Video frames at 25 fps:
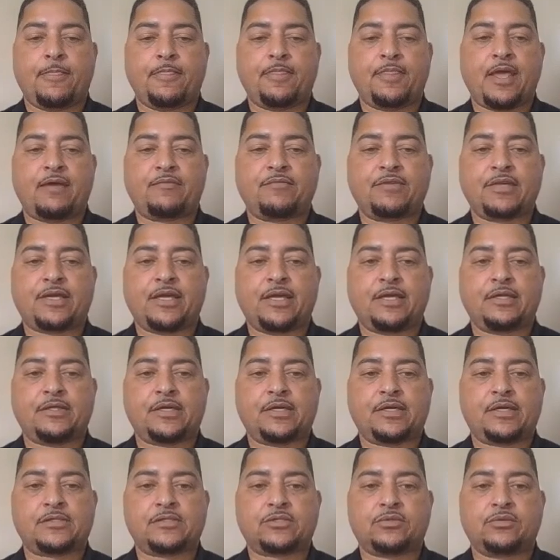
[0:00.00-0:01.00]
navigate
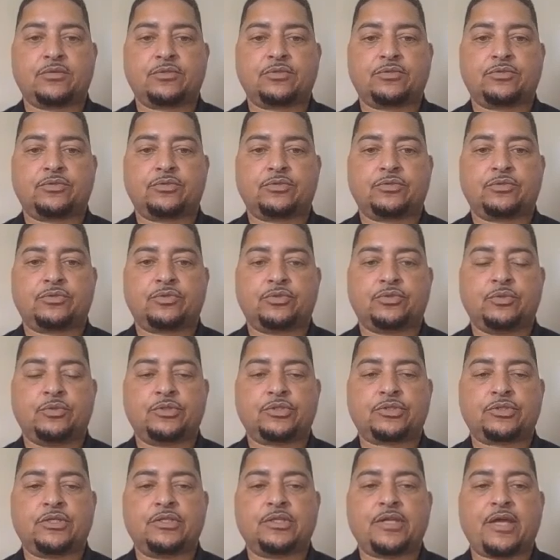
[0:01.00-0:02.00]
that so the
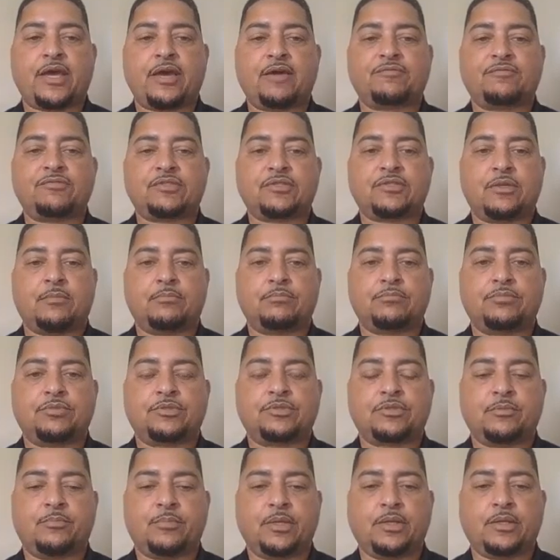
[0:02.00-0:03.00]
students can have some
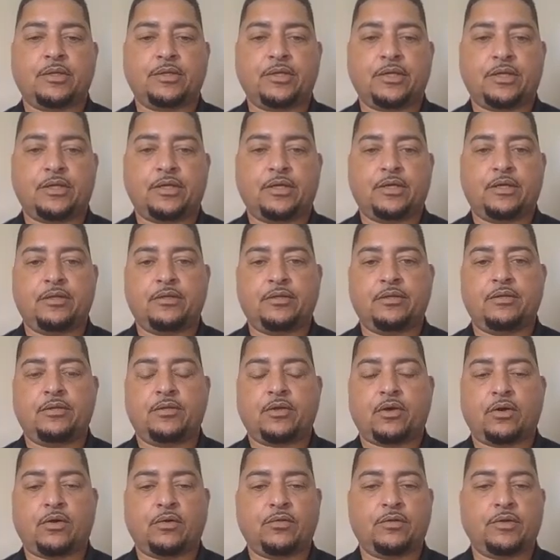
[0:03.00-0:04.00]
stability in
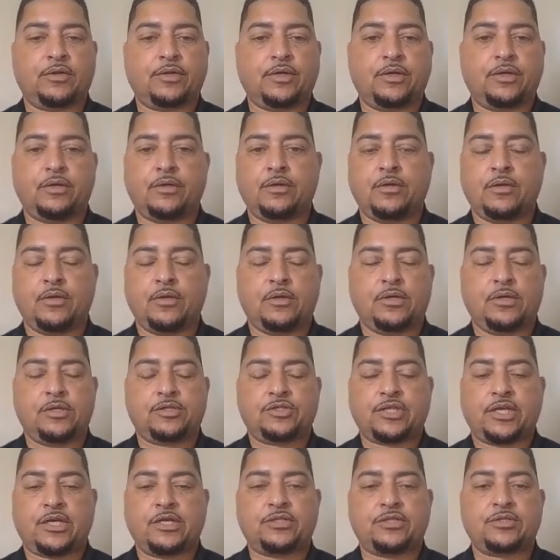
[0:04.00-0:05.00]
all of the
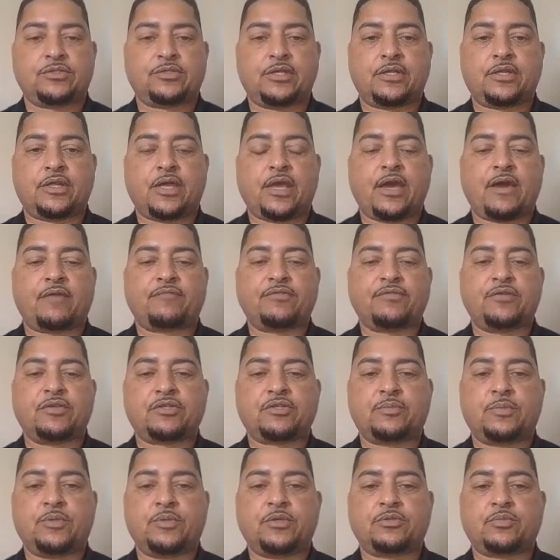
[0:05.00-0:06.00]
changes that they have to
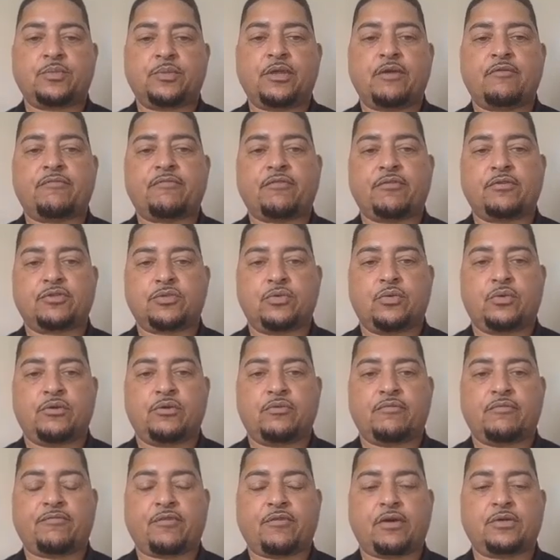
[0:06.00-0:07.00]
experience when they first go
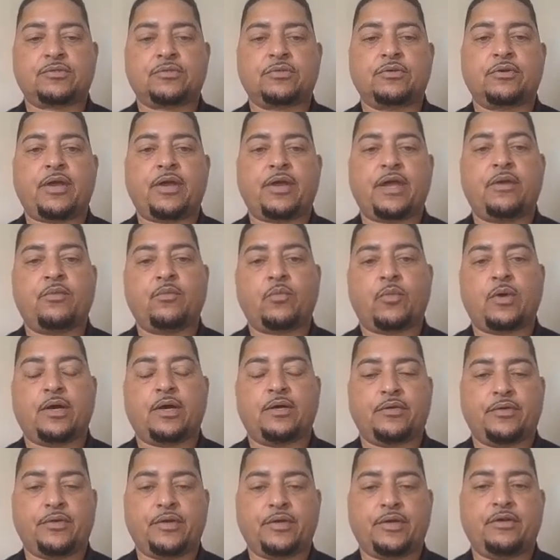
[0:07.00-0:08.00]
into foster and while
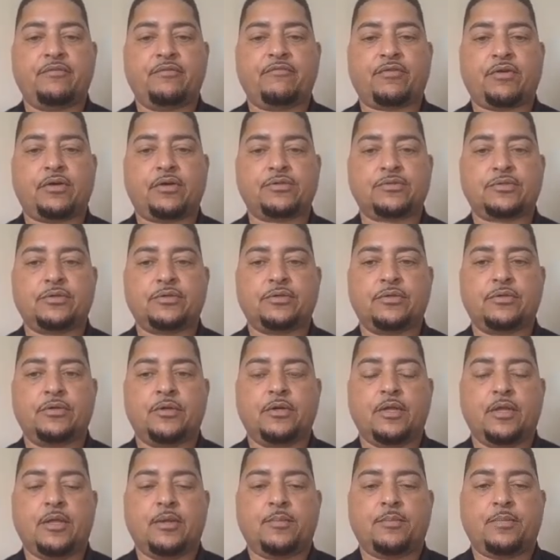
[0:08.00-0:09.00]
they're in foster,
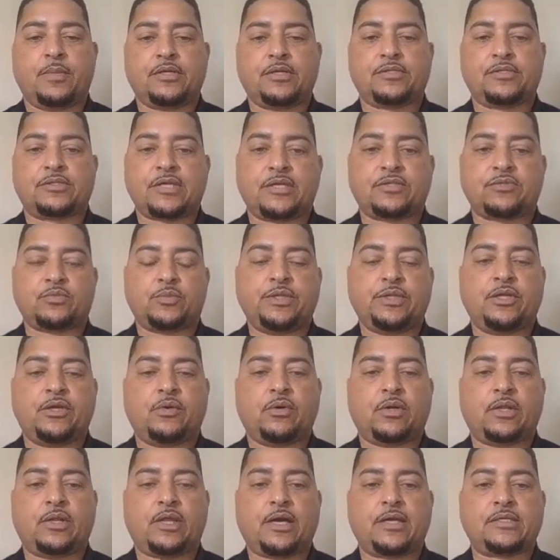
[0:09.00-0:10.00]
because as we
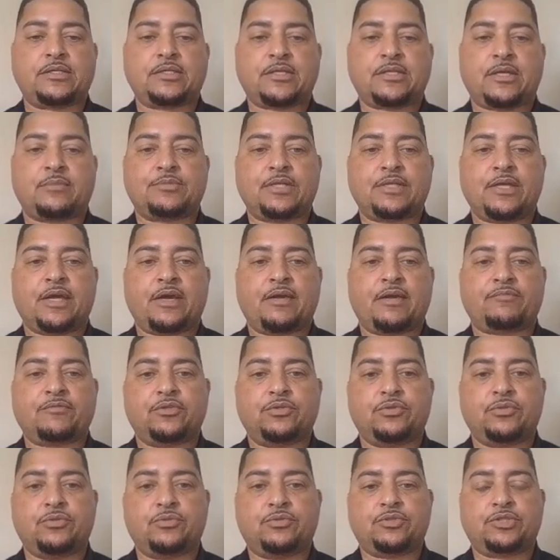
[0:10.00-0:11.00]
know, a lot of times they have to
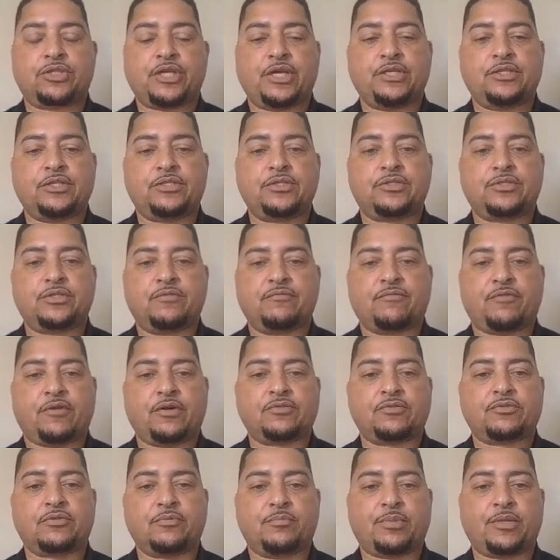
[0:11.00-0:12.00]
do changes in
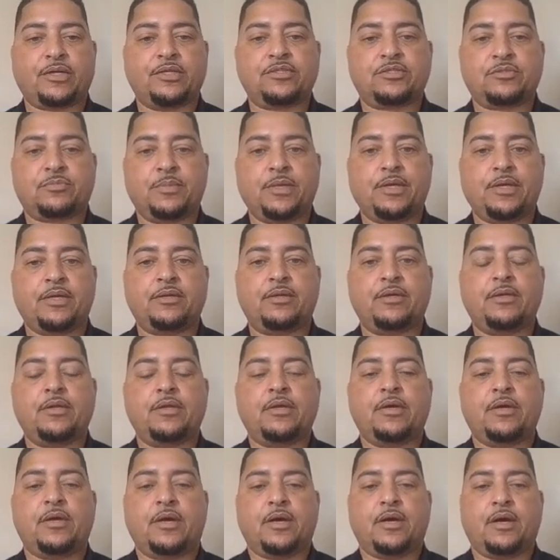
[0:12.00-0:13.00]
foster placement
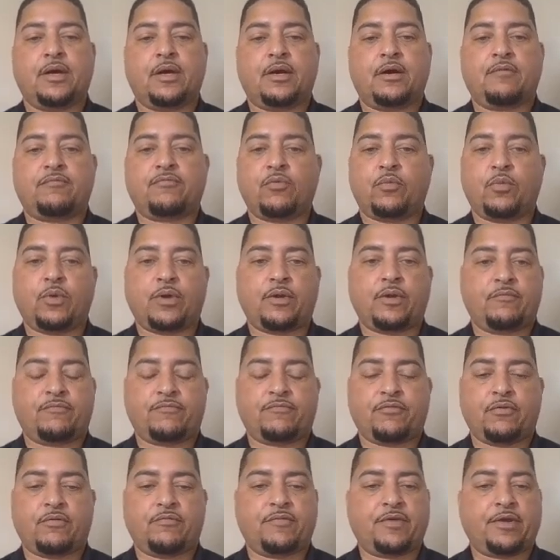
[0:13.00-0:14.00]

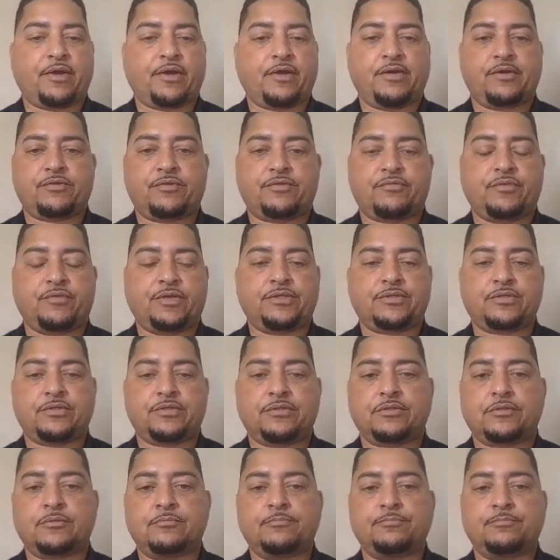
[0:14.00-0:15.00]
for various
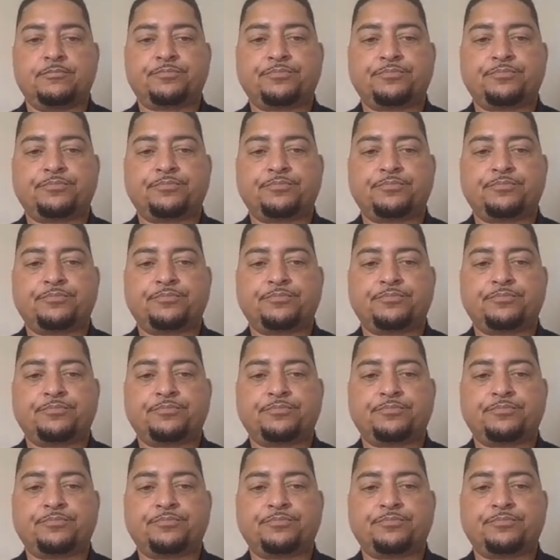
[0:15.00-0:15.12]
reasons.